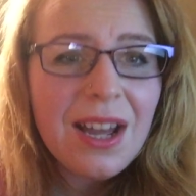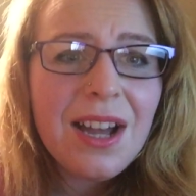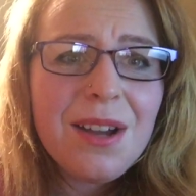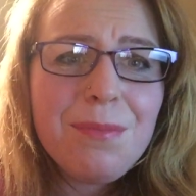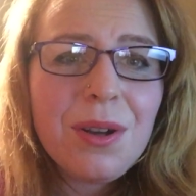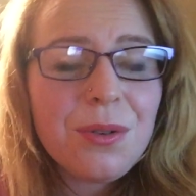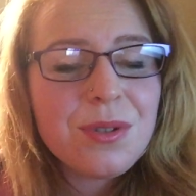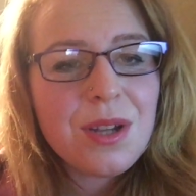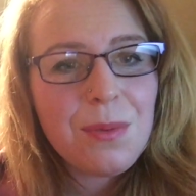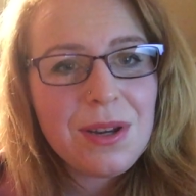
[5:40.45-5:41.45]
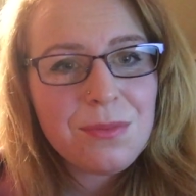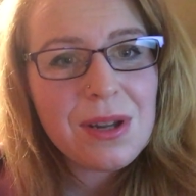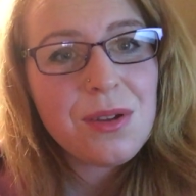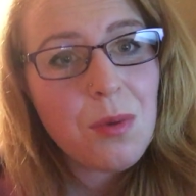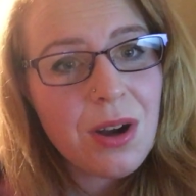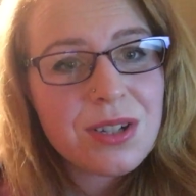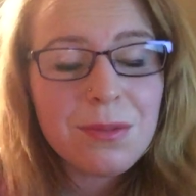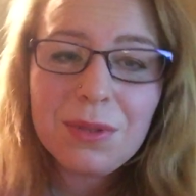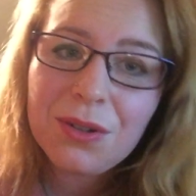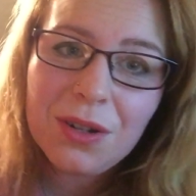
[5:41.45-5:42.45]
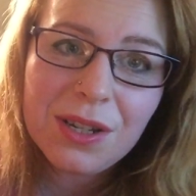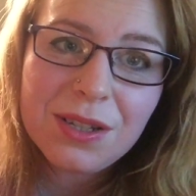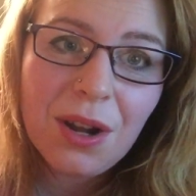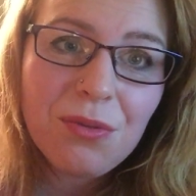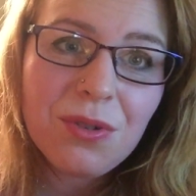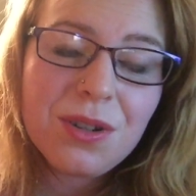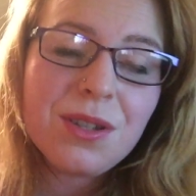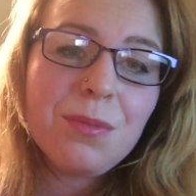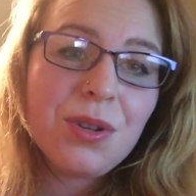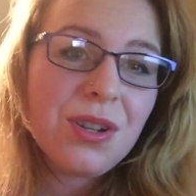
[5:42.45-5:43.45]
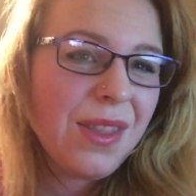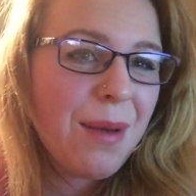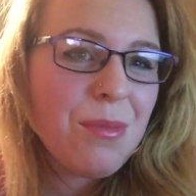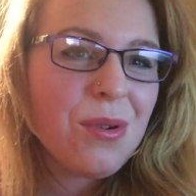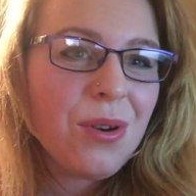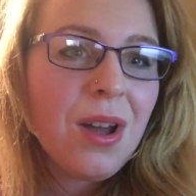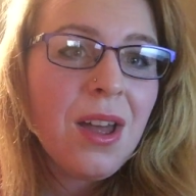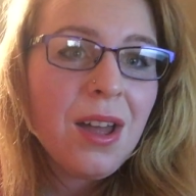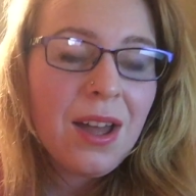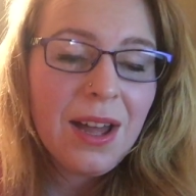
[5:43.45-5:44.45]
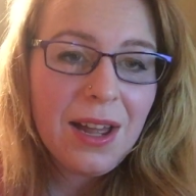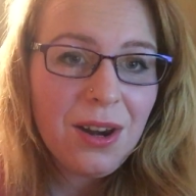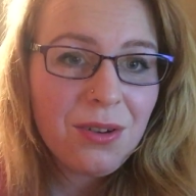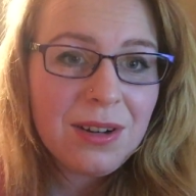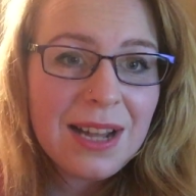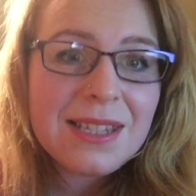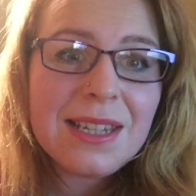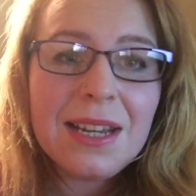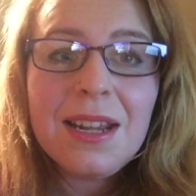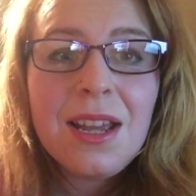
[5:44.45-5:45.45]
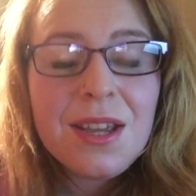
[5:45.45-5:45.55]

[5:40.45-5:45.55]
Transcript: And also when you wash them, the colours don't run so much and they're more long lasting.